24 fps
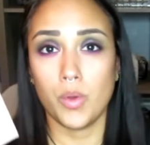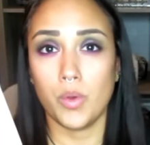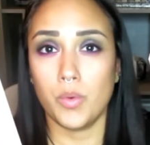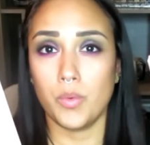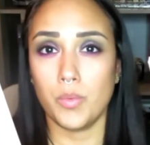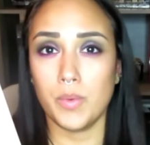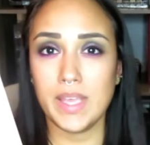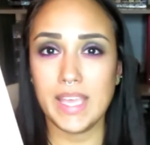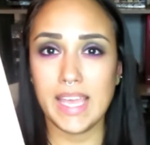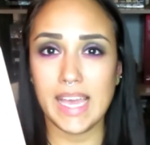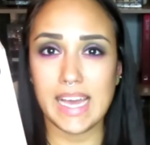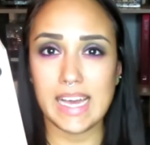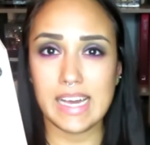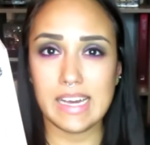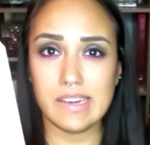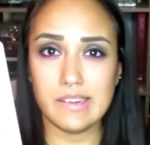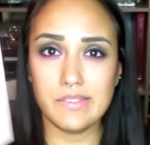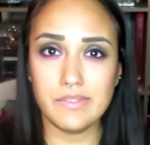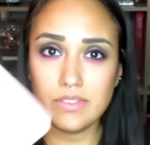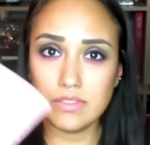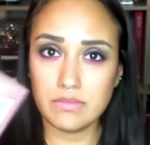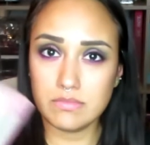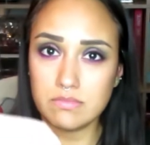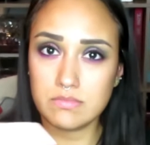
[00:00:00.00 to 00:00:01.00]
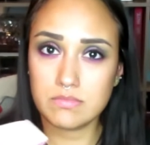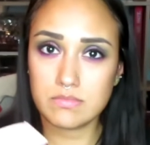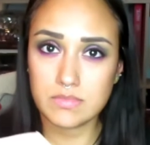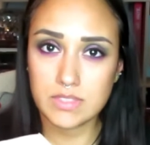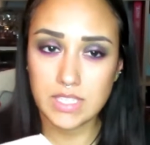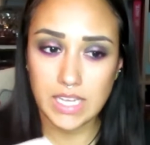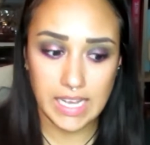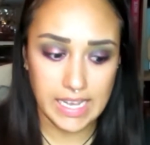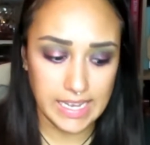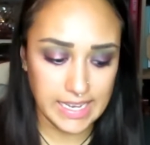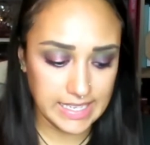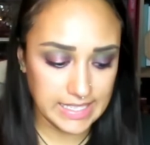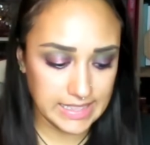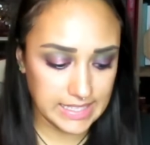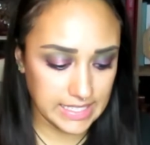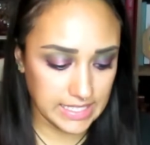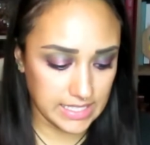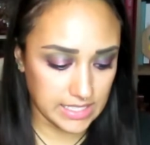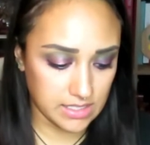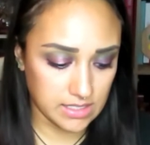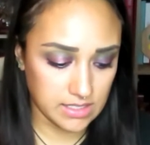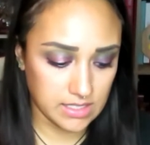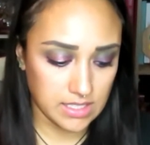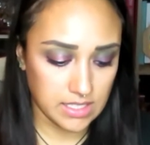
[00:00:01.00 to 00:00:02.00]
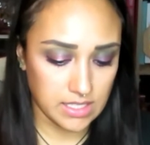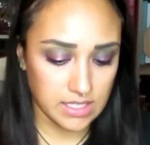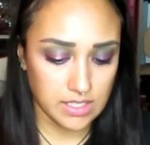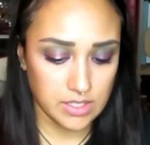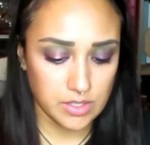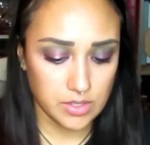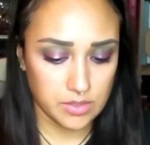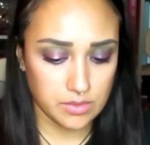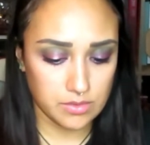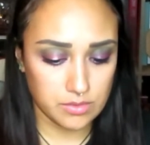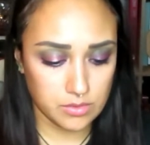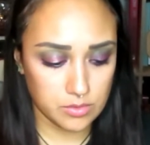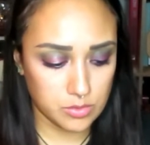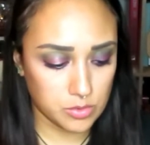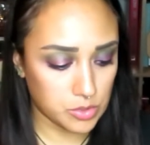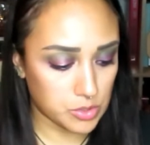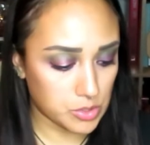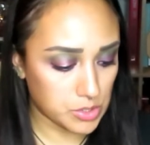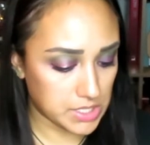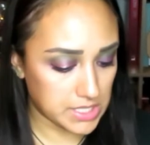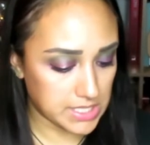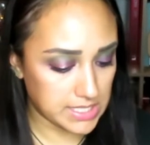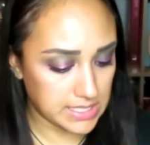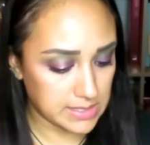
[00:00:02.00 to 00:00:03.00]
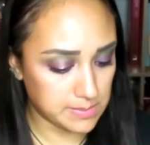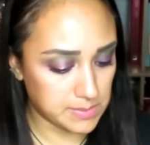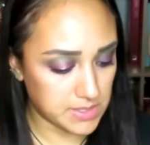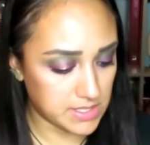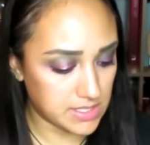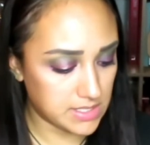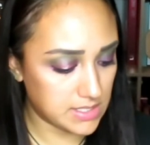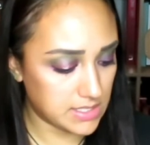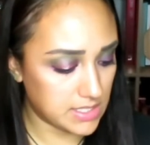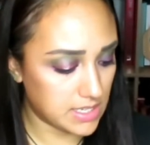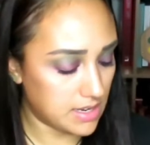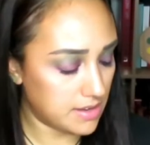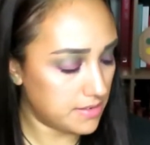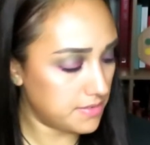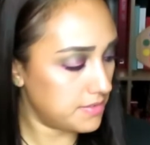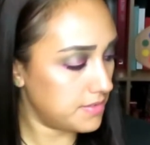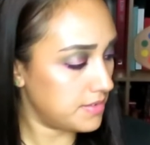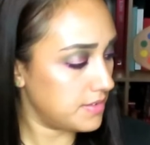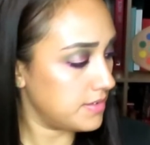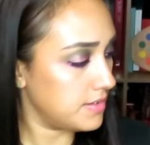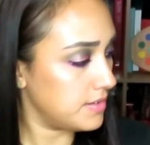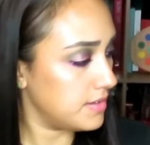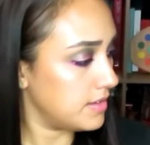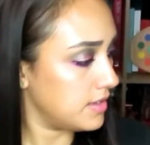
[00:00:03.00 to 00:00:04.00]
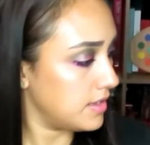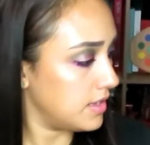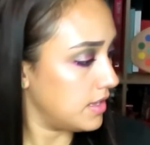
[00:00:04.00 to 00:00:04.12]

we have Kylie Christmas stuff.